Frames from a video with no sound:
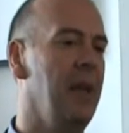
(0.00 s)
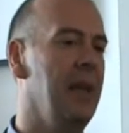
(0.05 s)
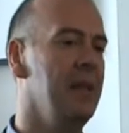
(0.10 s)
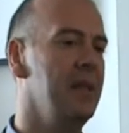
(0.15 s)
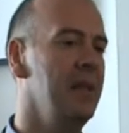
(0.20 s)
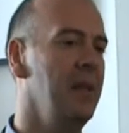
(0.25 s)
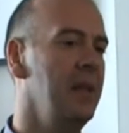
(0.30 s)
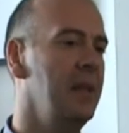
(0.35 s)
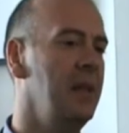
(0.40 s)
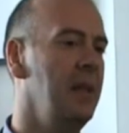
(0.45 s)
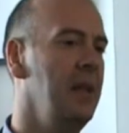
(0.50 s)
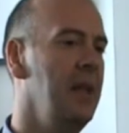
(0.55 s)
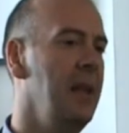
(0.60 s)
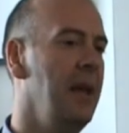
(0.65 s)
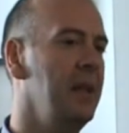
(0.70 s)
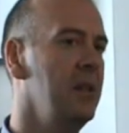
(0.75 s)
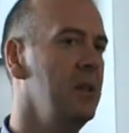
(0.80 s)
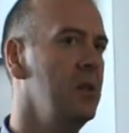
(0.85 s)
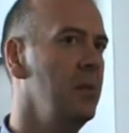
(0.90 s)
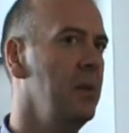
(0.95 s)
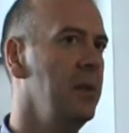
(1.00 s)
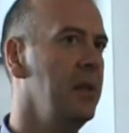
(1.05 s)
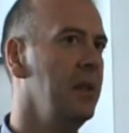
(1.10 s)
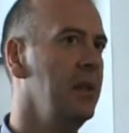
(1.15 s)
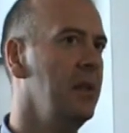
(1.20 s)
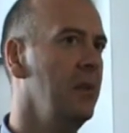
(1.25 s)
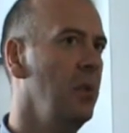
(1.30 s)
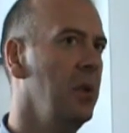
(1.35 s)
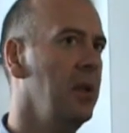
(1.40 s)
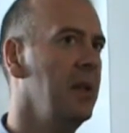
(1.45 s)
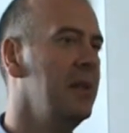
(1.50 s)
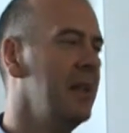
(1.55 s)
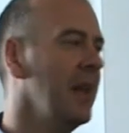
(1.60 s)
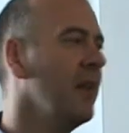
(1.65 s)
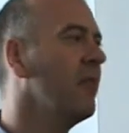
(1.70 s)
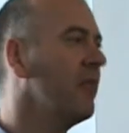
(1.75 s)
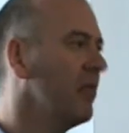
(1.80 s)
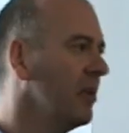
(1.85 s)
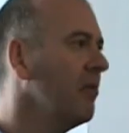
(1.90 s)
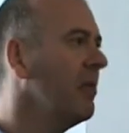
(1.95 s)
It certainly ends with a
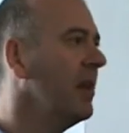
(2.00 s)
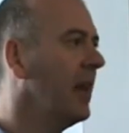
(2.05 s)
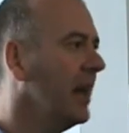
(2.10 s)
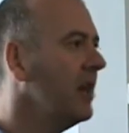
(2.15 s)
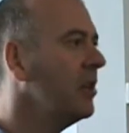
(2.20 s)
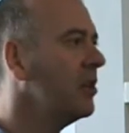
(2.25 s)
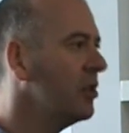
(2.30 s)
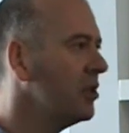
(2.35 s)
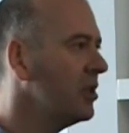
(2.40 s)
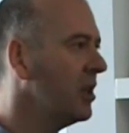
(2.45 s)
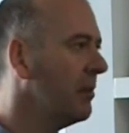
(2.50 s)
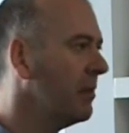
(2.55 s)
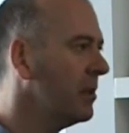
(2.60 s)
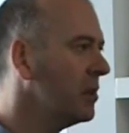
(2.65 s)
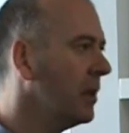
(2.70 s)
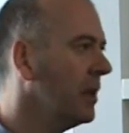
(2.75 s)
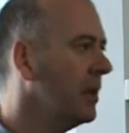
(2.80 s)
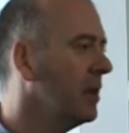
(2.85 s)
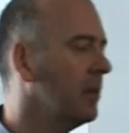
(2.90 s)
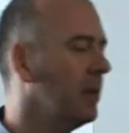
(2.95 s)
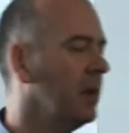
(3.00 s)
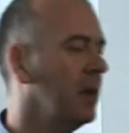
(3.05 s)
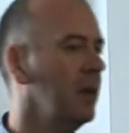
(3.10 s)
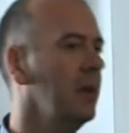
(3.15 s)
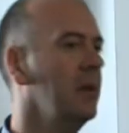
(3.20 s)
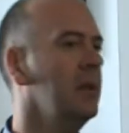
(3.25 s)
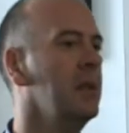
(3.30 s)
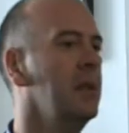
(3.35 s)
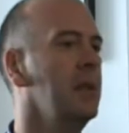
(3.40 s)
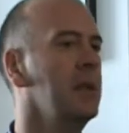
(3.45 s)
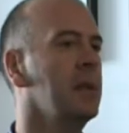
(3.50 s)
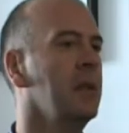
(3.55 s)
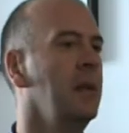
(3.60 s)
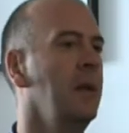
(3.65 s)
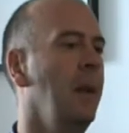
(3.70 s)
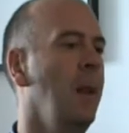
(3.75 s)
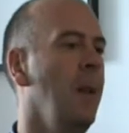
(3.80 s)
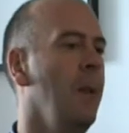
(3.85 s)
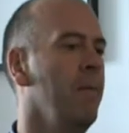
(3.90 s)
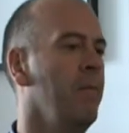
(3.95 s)
different relationship between the parties.
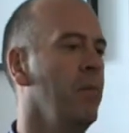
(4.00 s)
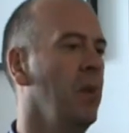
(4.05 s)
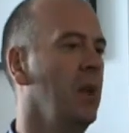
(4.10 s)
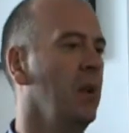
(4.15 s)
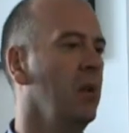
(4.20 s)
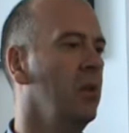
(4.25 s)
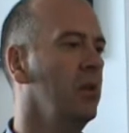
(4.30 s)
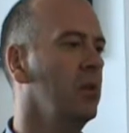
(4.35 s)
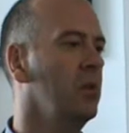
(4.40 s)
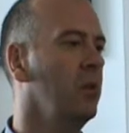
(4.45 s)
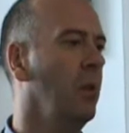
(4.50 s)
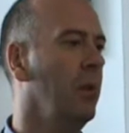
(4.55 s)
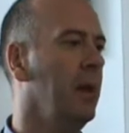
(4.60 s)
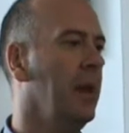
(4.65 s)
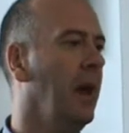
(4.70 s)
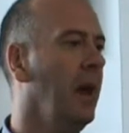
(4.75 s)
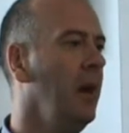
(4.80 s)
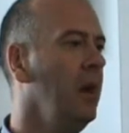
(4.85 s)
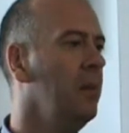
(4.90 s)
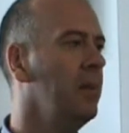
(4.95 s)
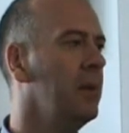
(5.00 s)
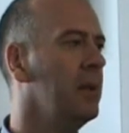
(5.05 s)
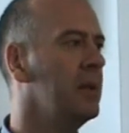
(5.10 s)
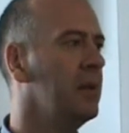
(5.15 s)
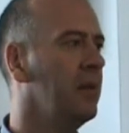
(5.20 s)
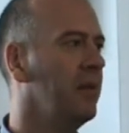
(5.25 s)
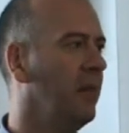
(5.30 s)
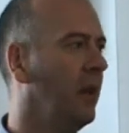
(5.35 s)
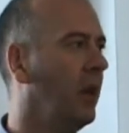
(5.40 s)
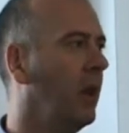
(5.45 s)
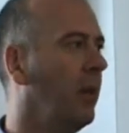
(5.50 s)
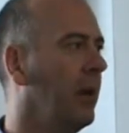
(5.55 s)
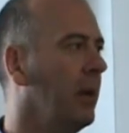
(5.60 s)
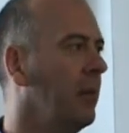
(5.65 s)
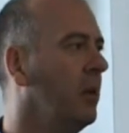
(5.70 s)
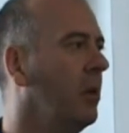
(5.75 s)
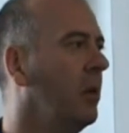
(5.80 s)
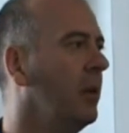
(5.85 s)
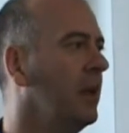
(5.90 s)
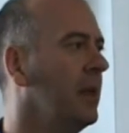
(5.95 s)
And of course what we hope is the
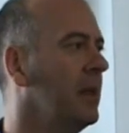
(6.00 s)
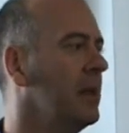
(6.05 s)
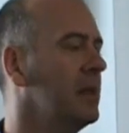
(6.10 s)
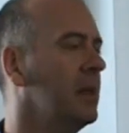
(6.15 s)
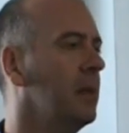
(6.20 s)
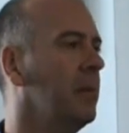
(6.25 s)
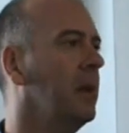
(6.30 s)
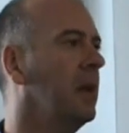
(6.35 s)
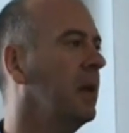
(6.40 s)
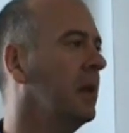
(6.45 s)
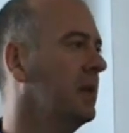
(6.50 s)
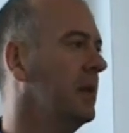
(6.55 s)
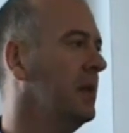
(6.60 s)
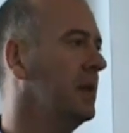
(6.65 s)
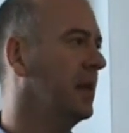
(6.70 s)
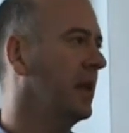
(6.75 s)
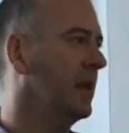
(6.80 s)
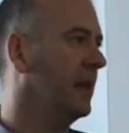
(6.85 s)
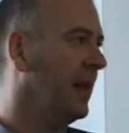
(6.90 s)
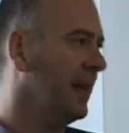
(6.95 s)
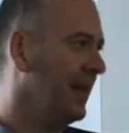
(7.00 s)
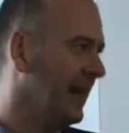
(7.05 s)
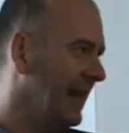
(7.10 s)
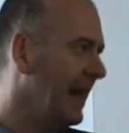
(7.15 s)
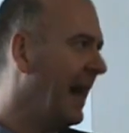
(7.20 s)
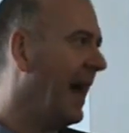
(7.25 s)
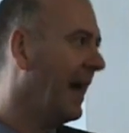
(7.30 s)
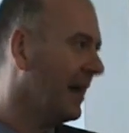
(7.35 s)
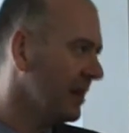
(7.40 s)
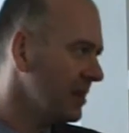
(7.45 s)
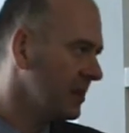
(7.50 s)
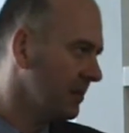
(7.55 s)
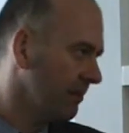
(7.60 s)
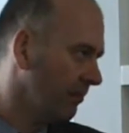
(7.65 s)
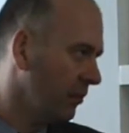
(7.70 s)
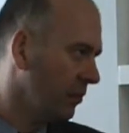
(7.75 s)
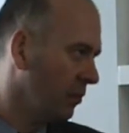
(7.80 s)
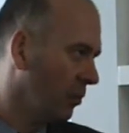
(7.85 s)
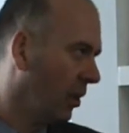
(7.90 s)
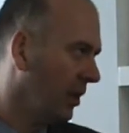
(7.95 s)
following morning is the parties can then enact
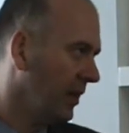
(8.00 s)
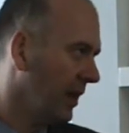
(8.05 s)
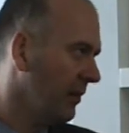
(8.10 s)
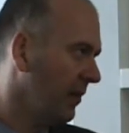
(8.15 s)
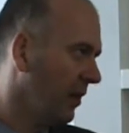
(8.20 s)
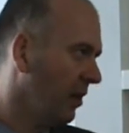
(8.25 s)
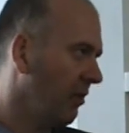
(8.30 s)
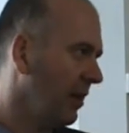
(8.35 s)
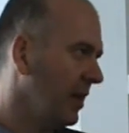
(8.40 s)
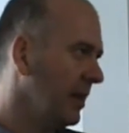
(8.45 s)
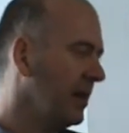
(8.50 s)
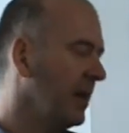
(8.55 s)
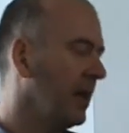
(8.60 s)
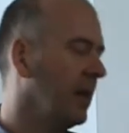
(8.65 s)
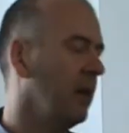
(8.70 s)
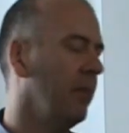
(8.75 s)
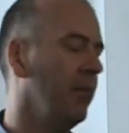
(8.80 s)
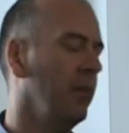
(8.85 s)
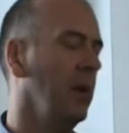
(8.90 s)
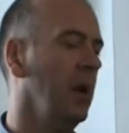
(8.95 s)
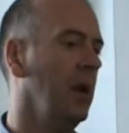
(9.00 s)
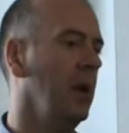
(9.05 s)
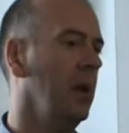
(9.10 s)
what they've agreed that